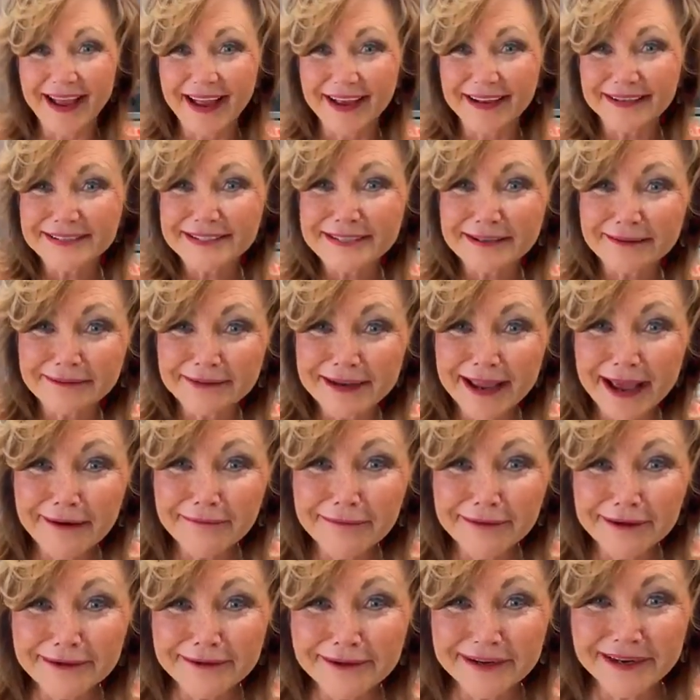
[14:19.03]
Yeah, so
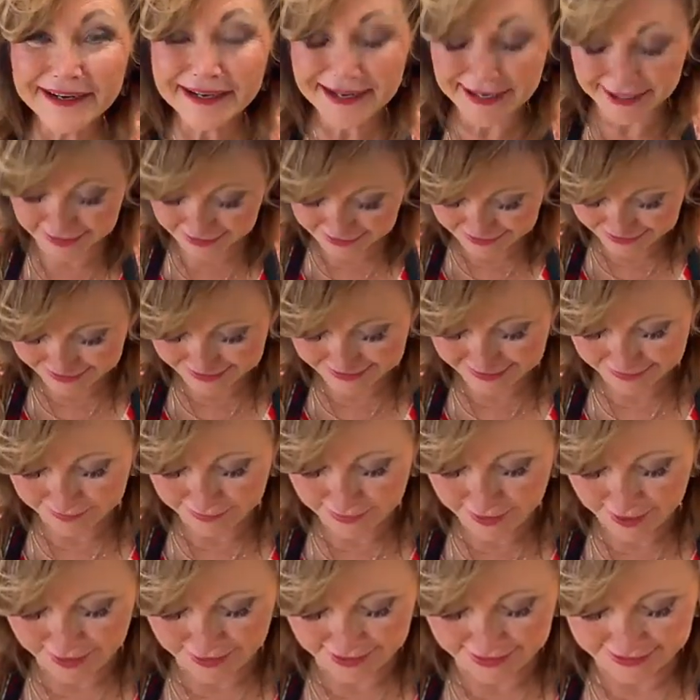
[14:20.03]
now we're going to get into
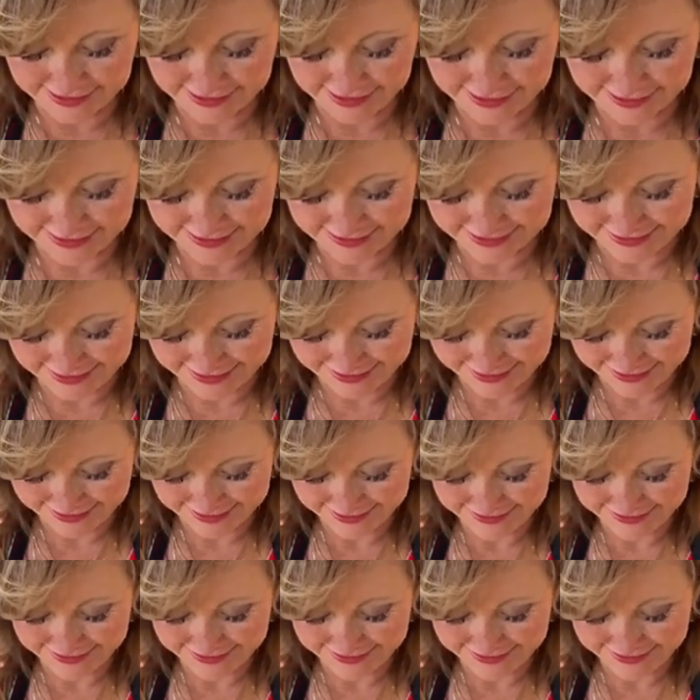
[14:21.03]
some politics.